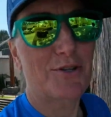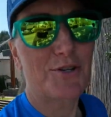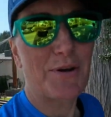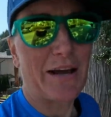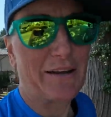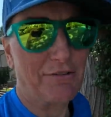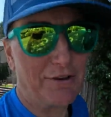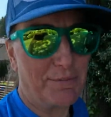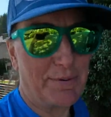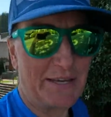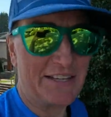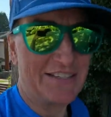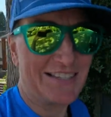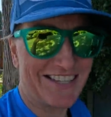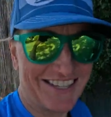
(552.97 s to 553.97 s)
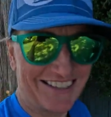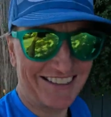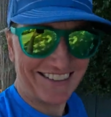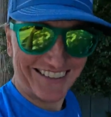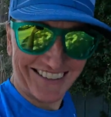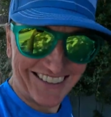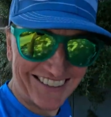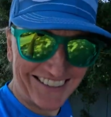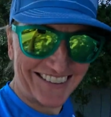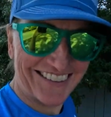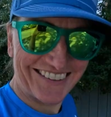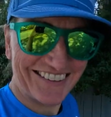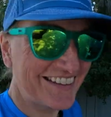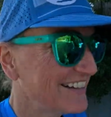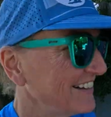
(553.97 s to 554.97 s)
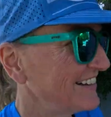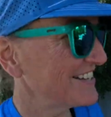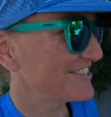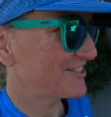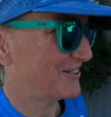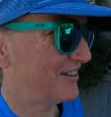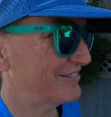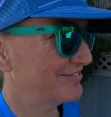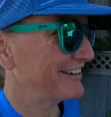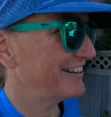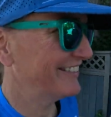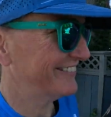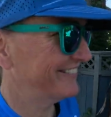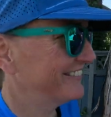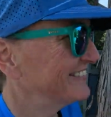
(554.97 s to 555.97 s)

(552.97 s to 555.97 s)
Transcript: more track repeats. So off we go.